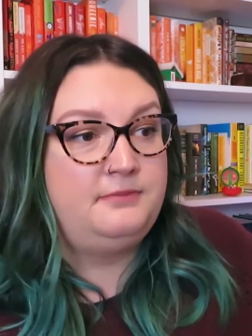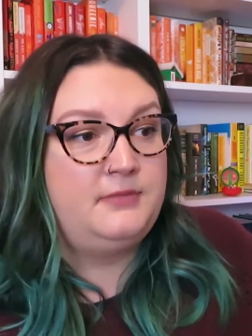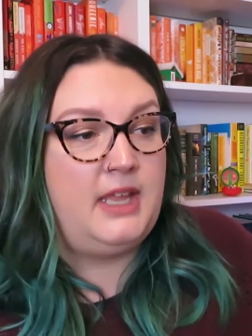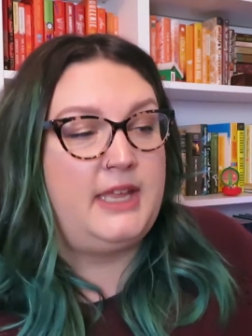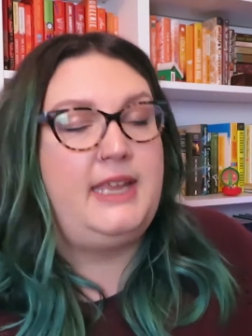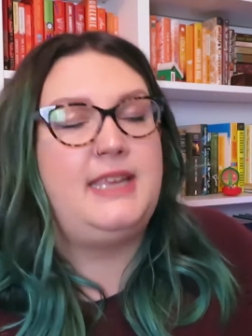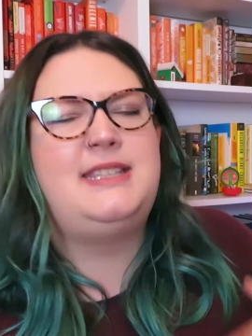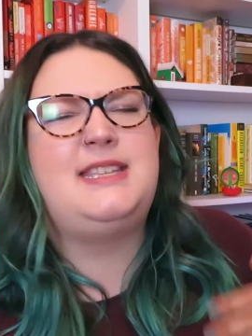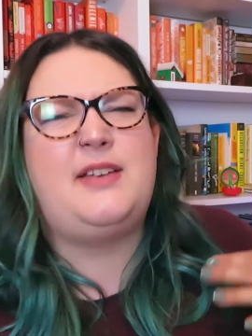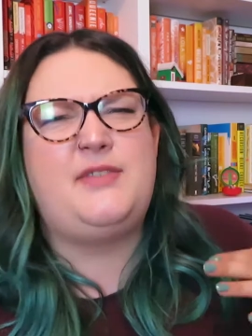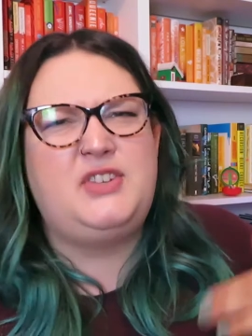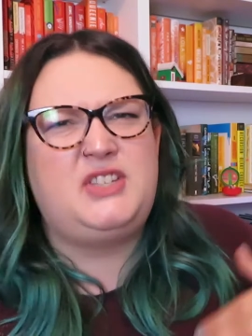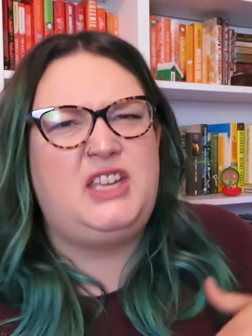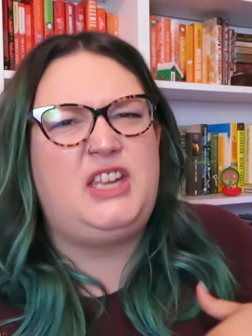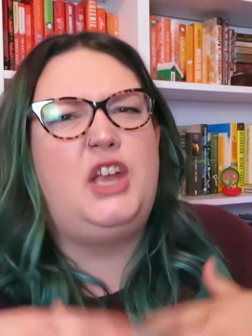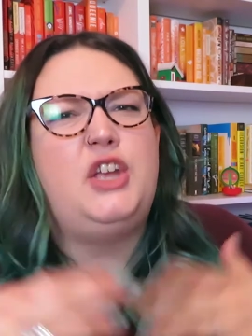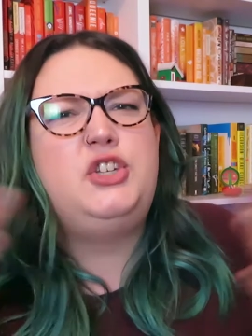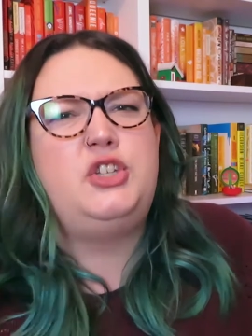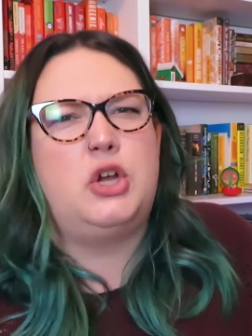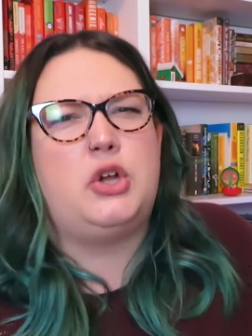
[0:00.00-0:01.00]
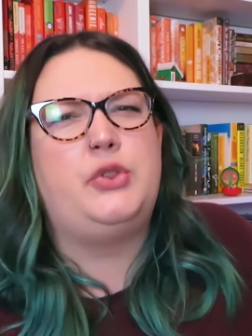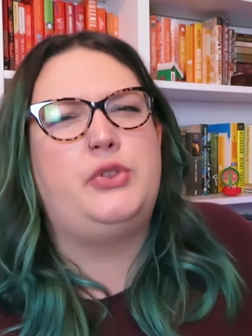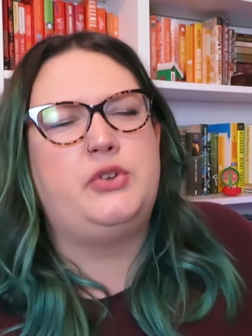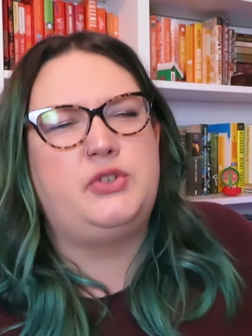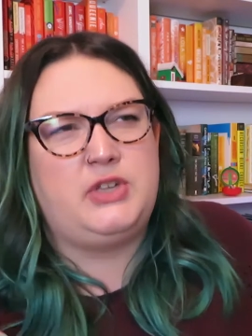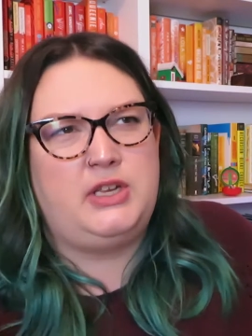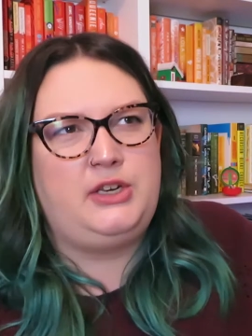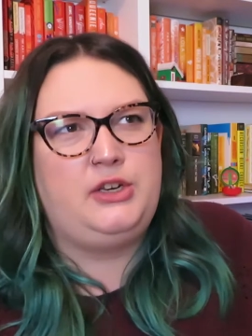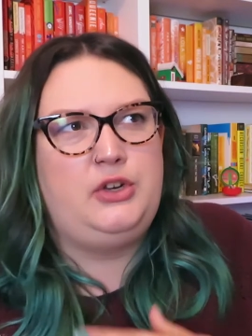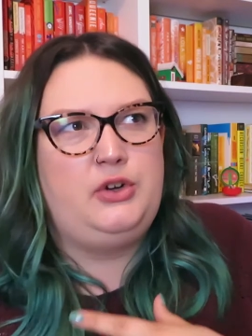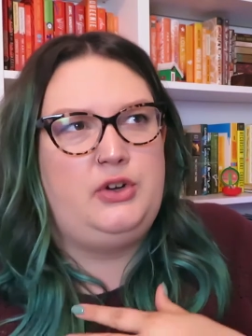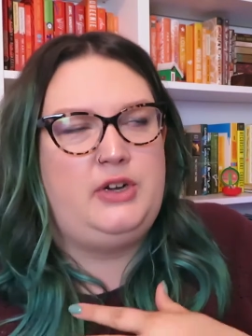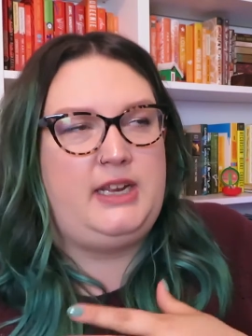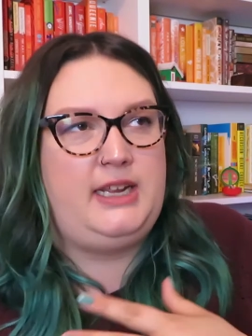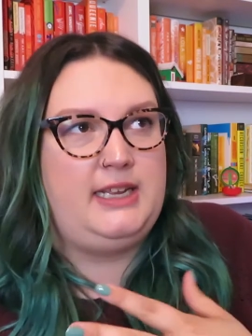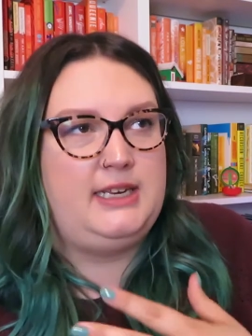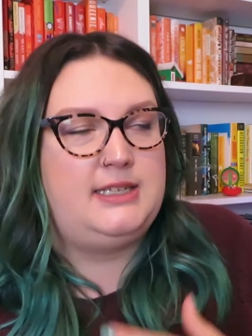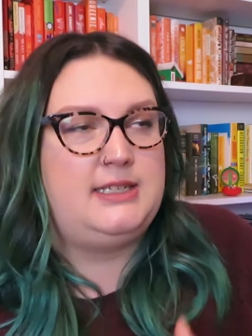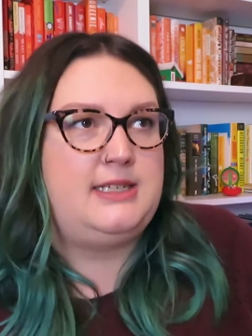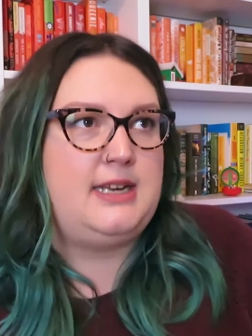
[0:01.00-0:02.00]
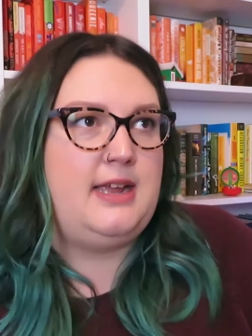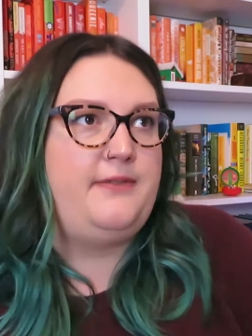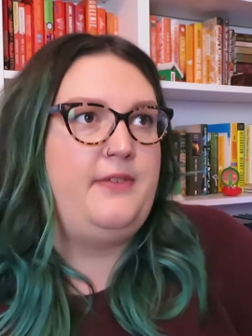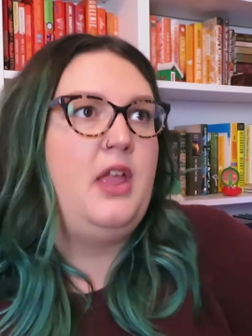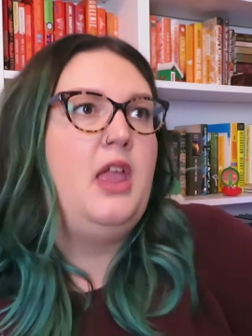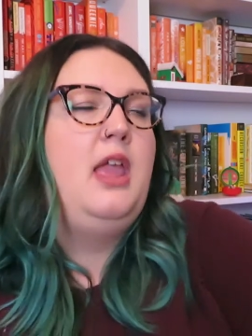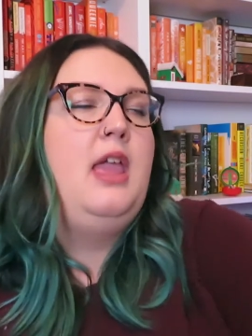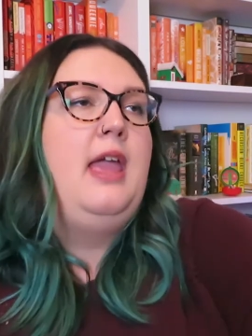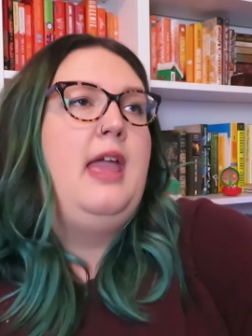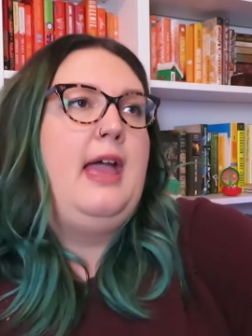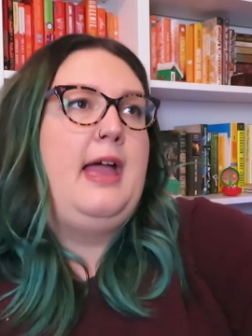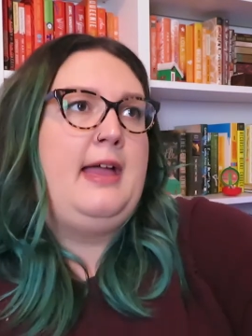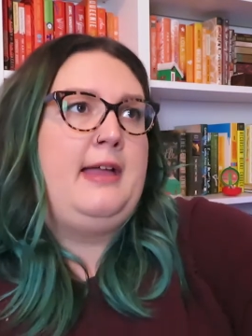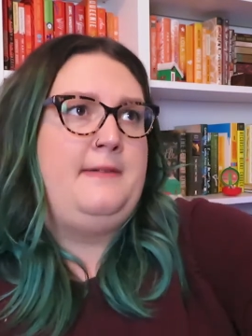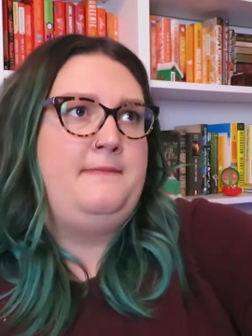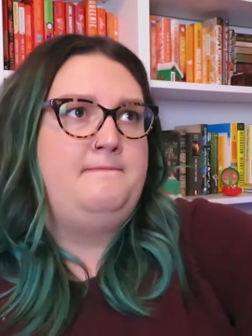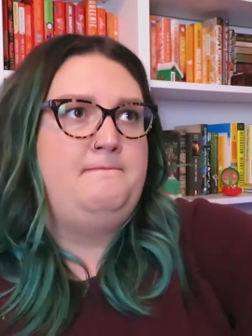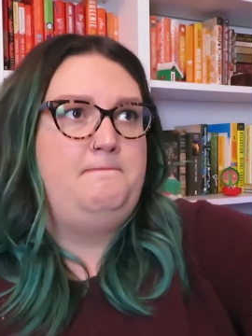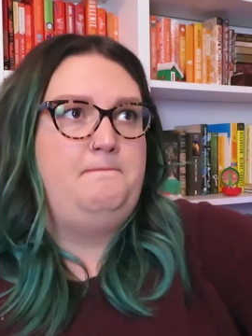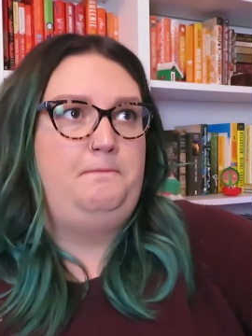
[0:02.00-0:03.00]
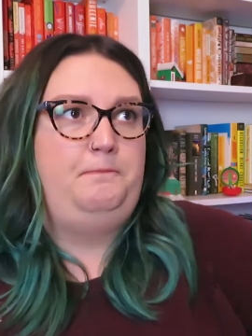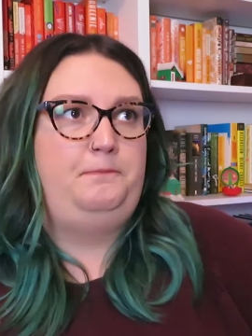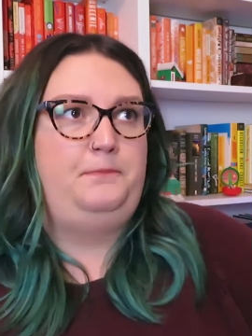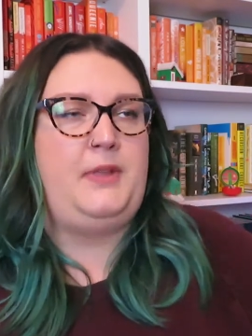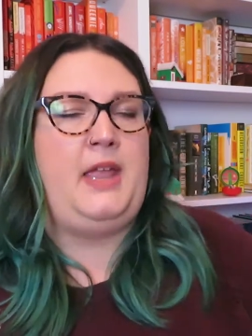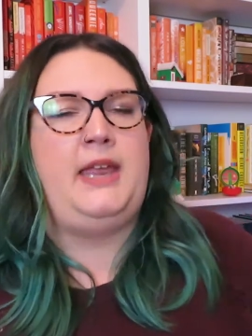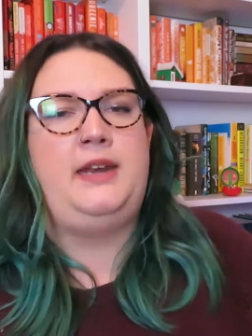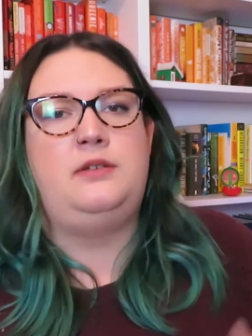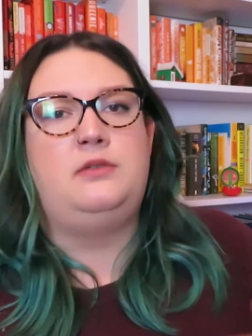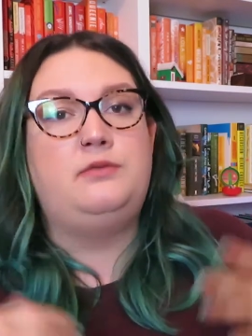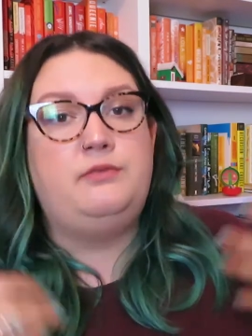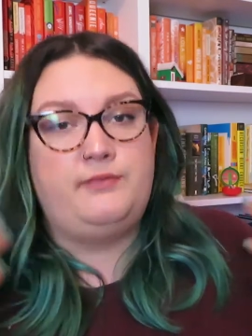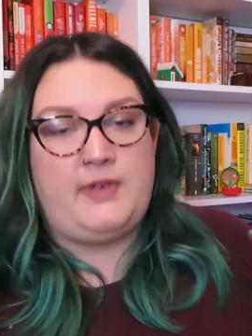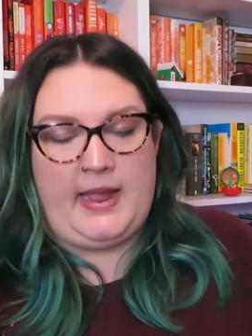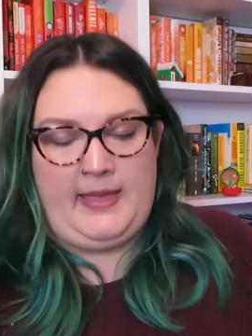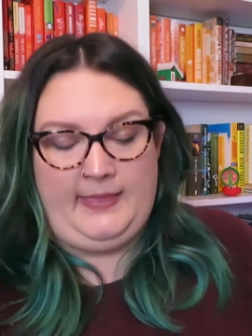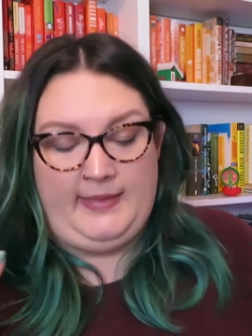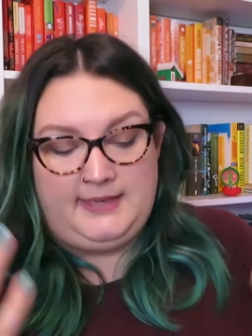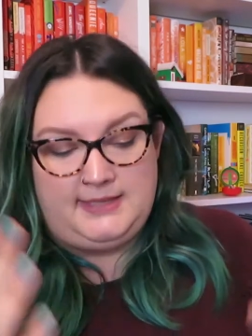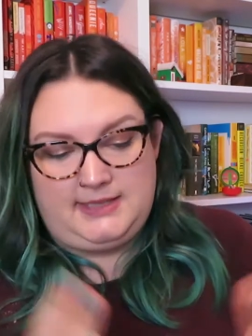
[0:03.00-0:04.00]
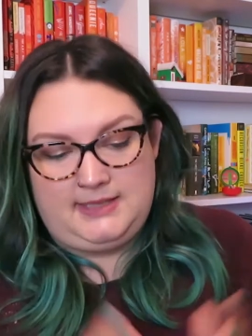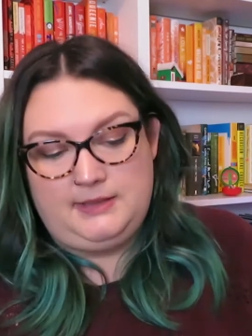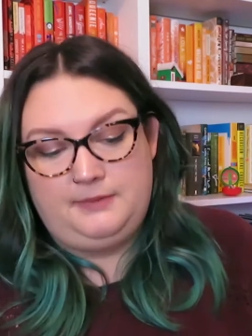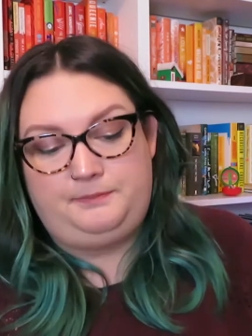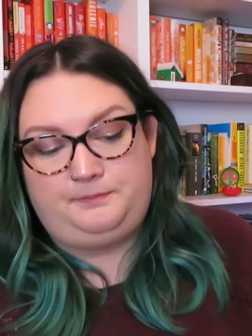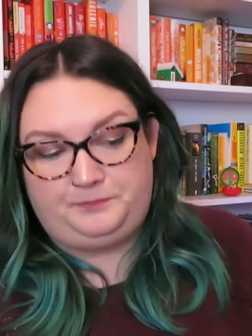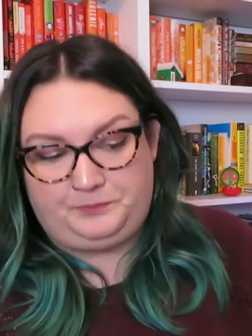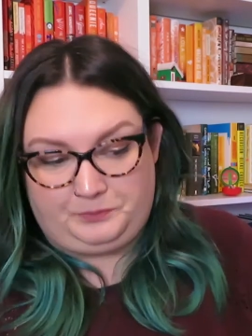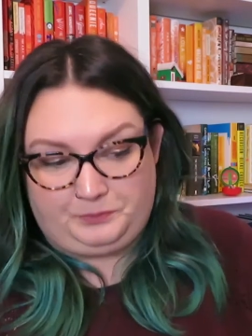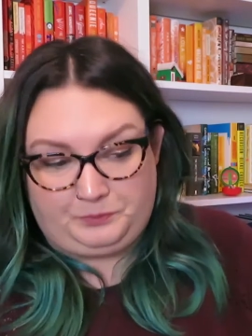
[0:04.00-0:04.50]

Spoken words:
Like, it's obviously adult, there's like nudity and stuff, and violence.